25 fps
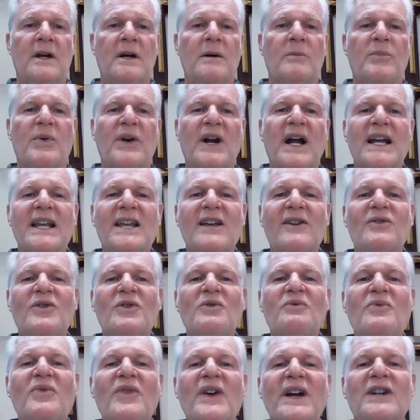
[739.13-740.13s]
But I gave you
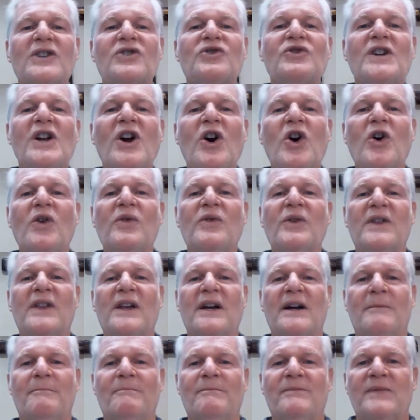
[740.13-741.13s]
victory over
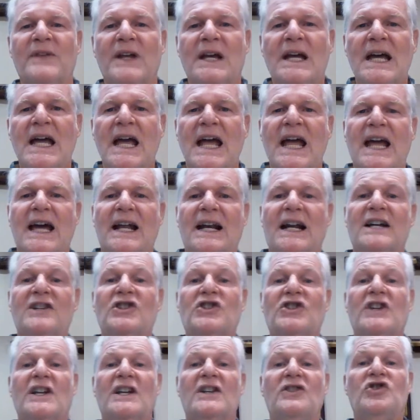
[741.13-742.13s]
them, and I
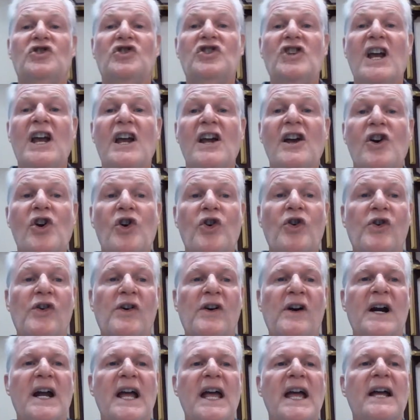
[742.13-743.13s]
sent
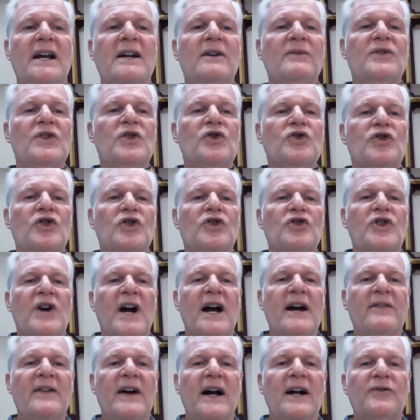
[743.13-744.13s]
terror ahead of you to
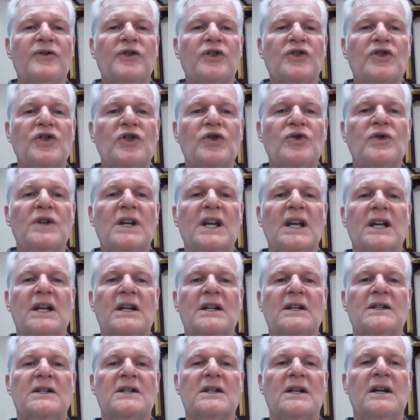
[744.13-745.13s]
drive out the two
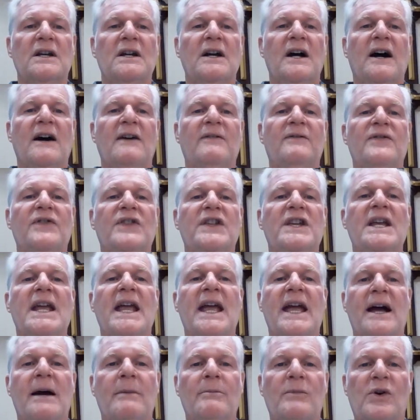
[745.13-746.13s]
kings of the
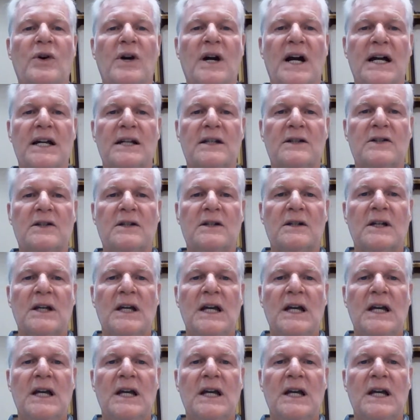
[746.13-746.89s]
Amorites.